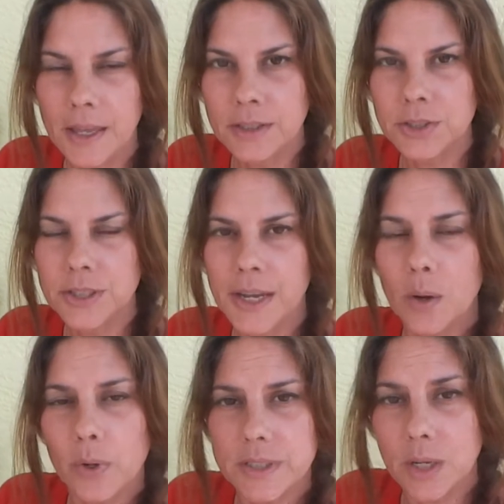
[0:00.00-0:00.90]
And today
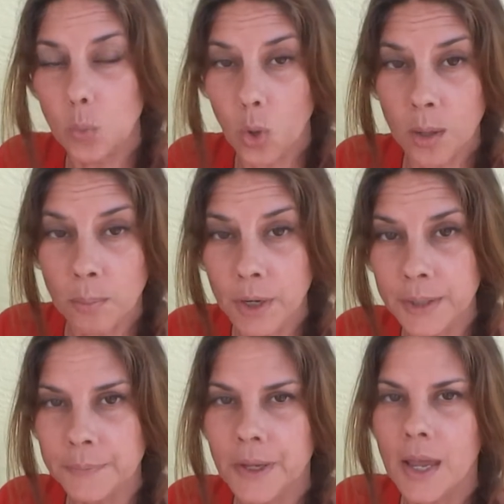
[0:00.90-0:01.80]
I was at
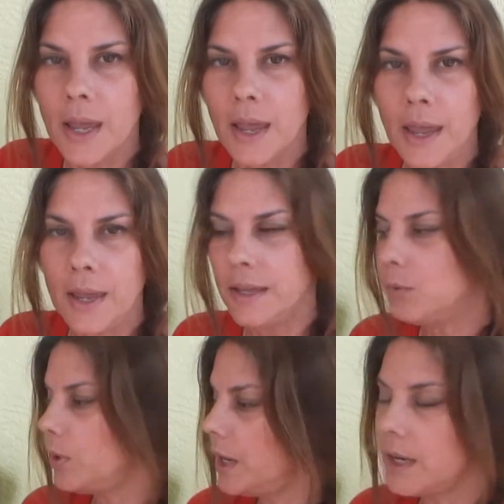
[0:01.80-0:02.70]
Walmart, and
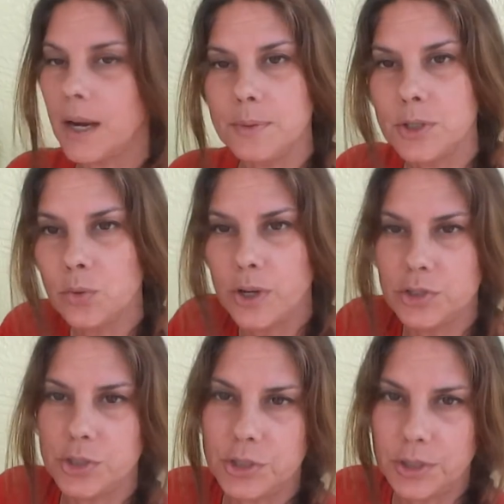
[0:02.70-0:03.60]
when I got up to the
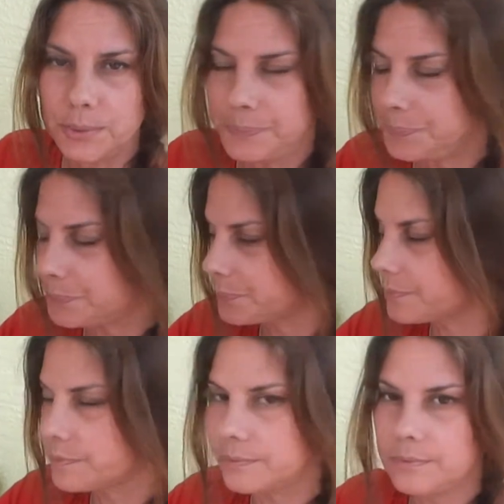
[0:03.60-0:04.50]
register,
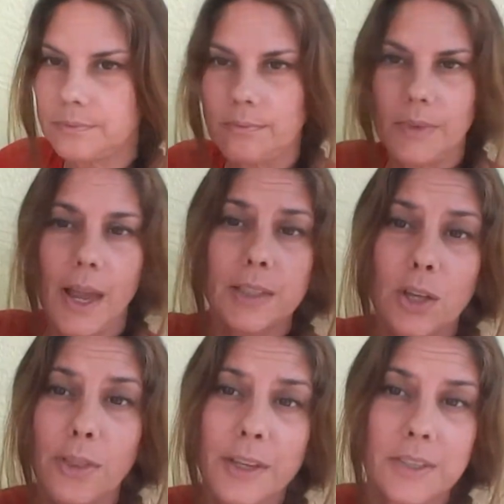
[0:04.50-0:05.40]
I
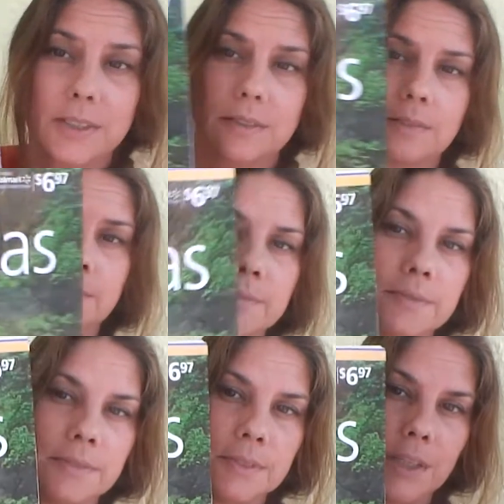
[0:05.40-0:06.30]
saw this.
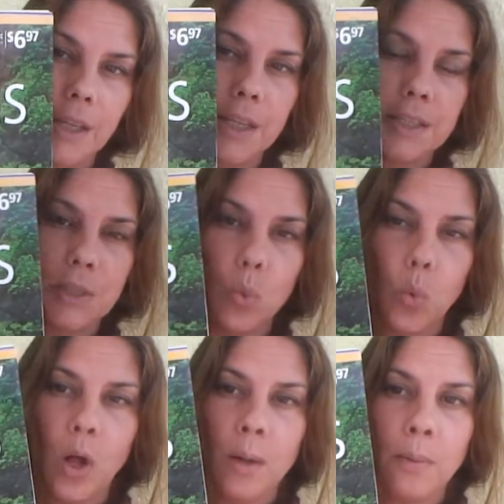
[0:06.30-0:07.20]
It's the
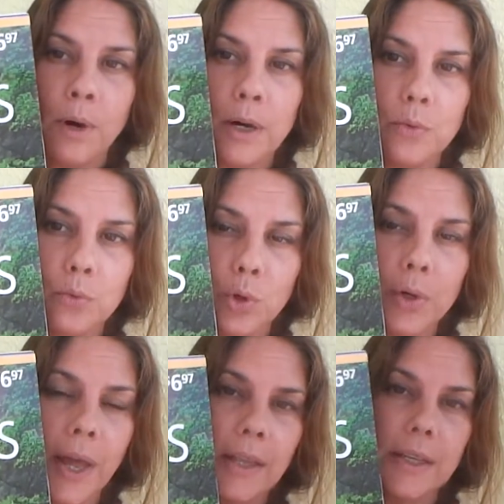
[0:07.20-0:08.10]
Walmart Road
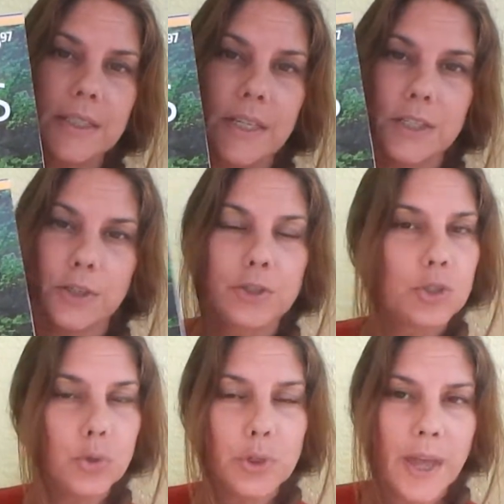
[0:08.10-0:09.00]
Atlas. It's the
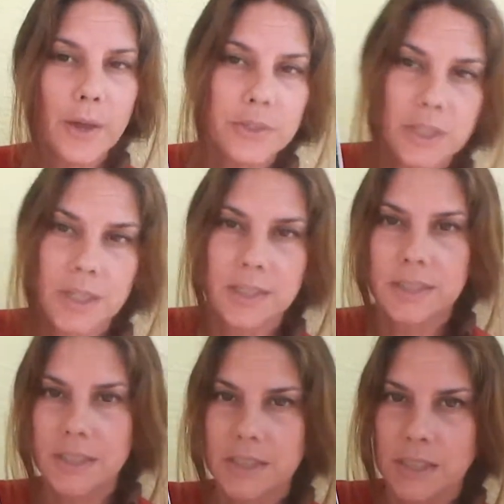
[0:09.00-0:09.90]

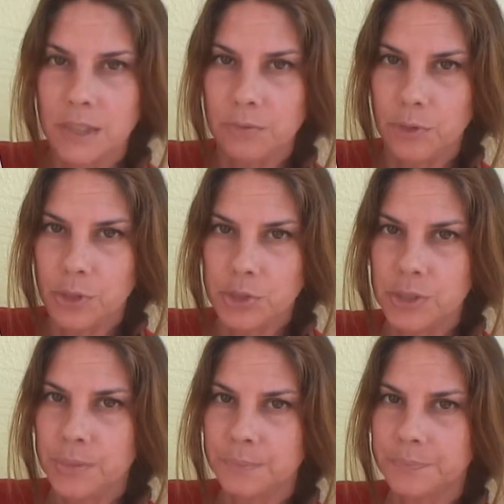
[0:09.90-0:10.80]
2016
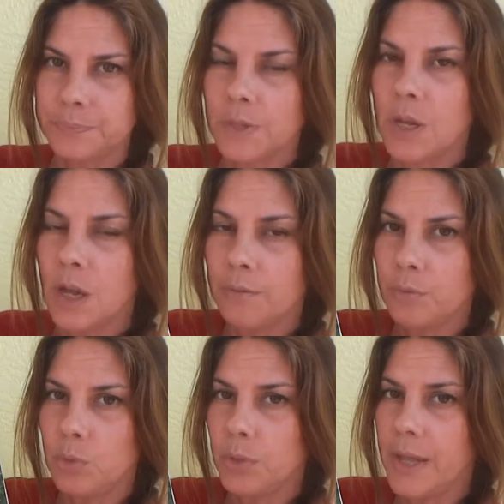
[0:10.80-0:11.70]
version of the
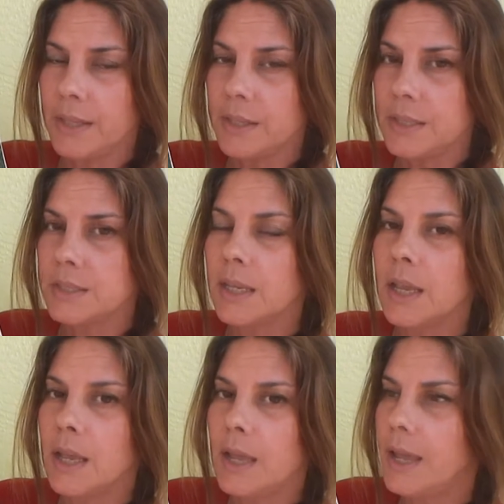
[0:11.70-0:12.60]
Road Atlas,
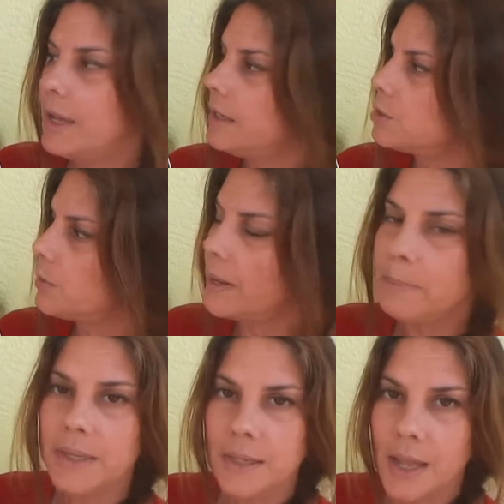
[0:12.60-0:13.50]
and it's Rand
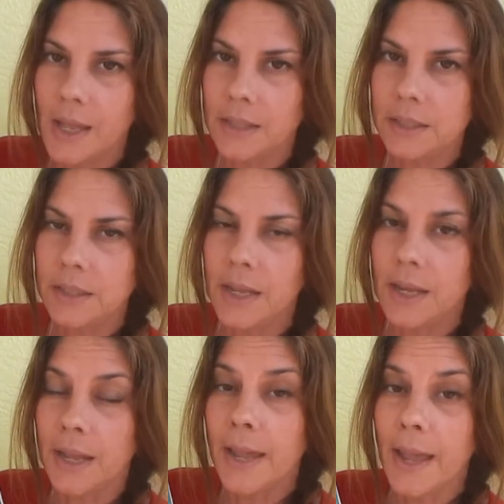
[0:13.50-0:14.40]
McNally, and
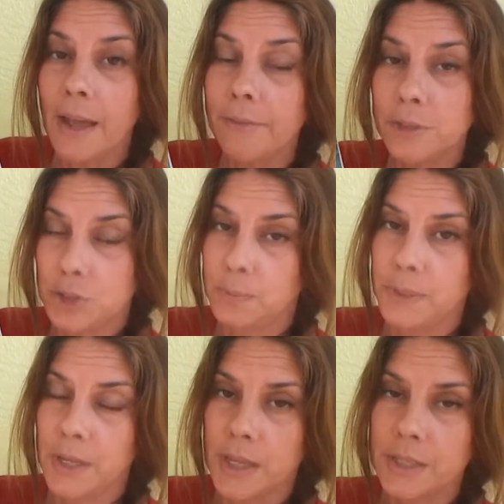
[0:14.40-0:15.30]
I have the
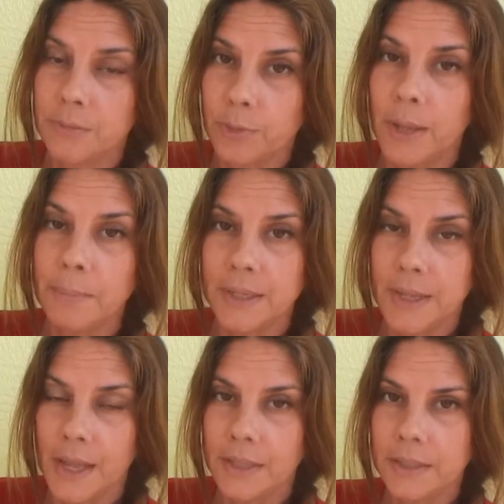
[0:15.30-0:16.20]
GPS of Rand
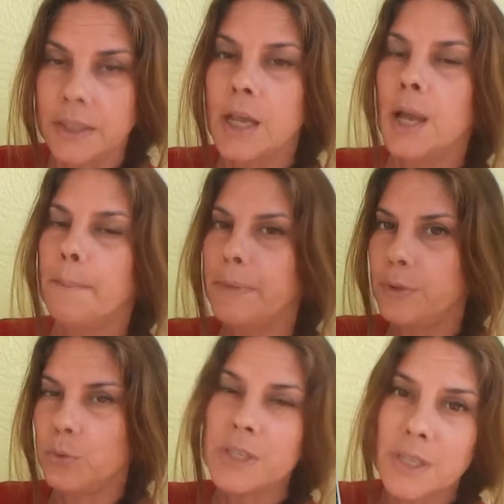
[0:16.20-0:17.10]
McNally, but the
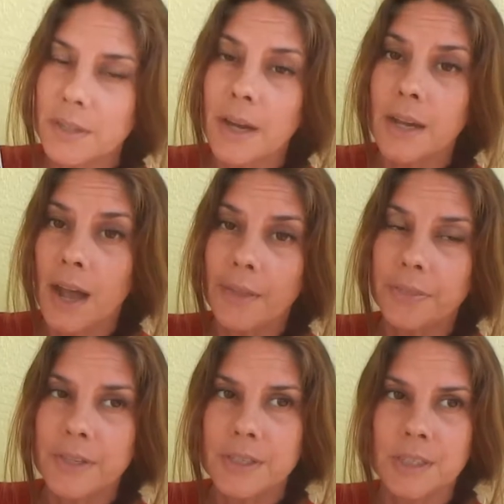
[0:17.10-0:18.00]
reason that I got
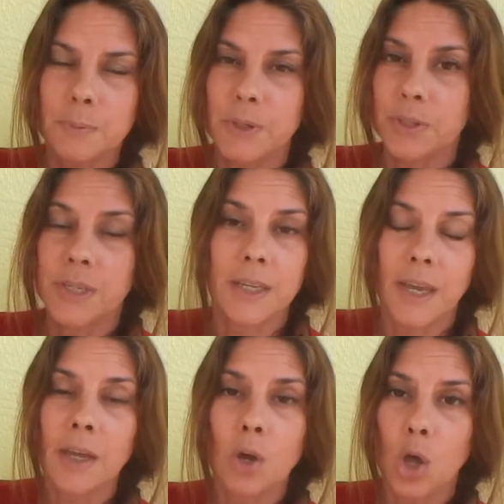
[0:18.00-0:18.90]
this is because I
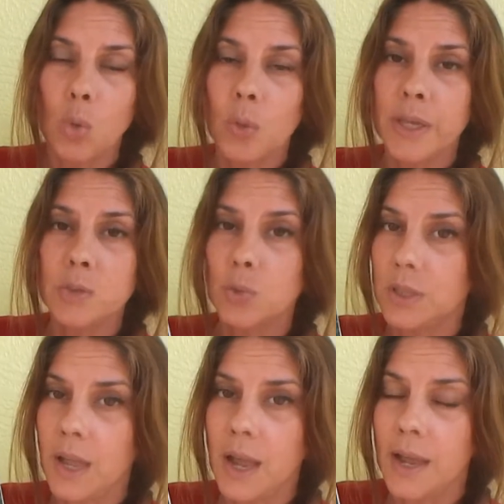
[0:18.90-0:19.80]
can't always
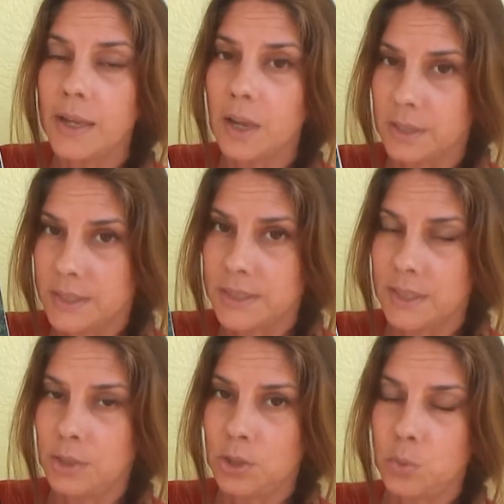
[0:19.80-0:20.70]
rely on a
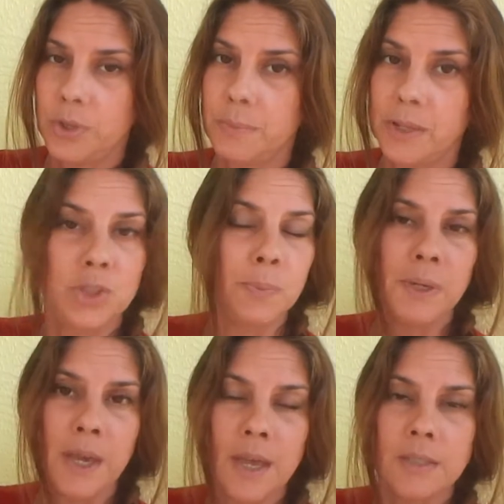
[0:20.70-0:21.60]
signal with my
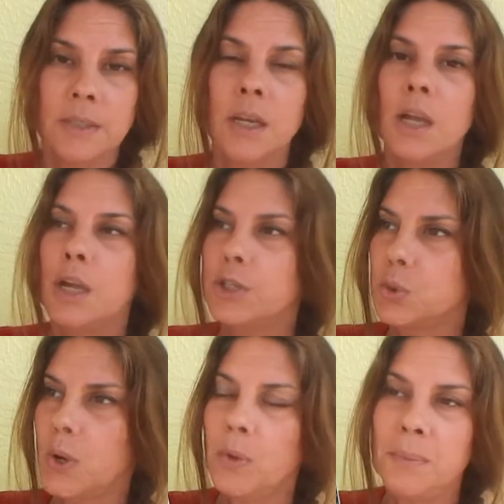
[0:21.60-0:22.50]
GPS,
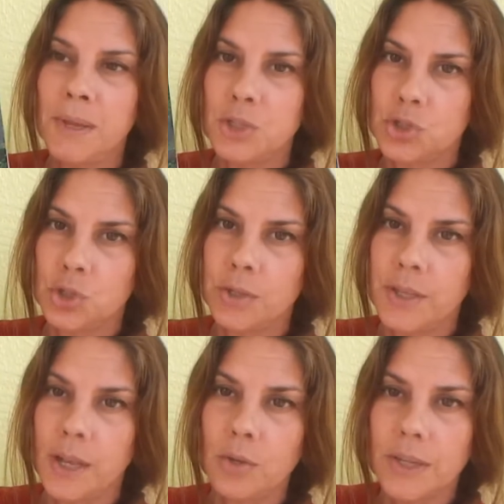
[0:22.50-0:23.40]
so I want to make sure
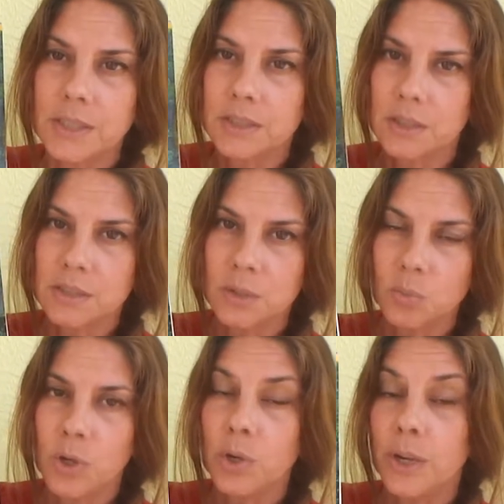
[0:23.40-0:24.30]
that I don't get stuck
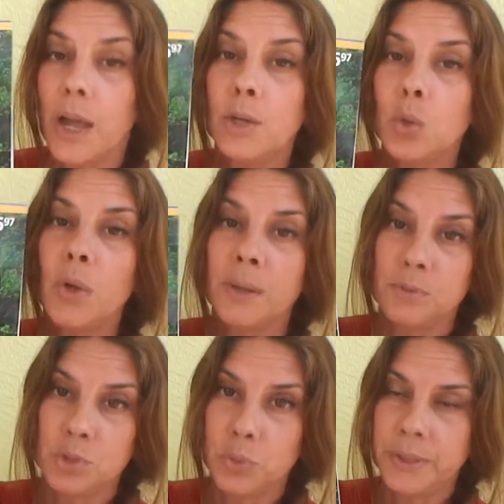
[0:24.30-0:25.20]
somewhere or not know what I'm
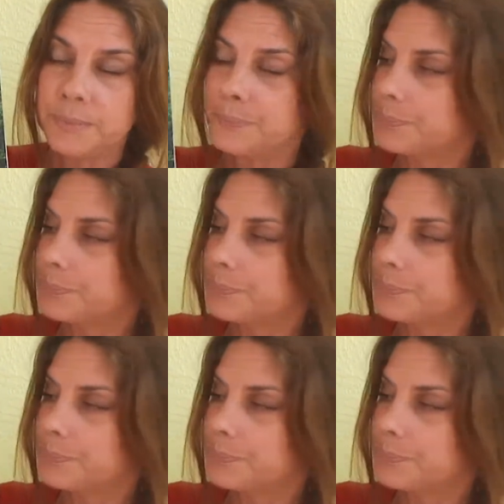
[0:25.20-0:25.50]
doing.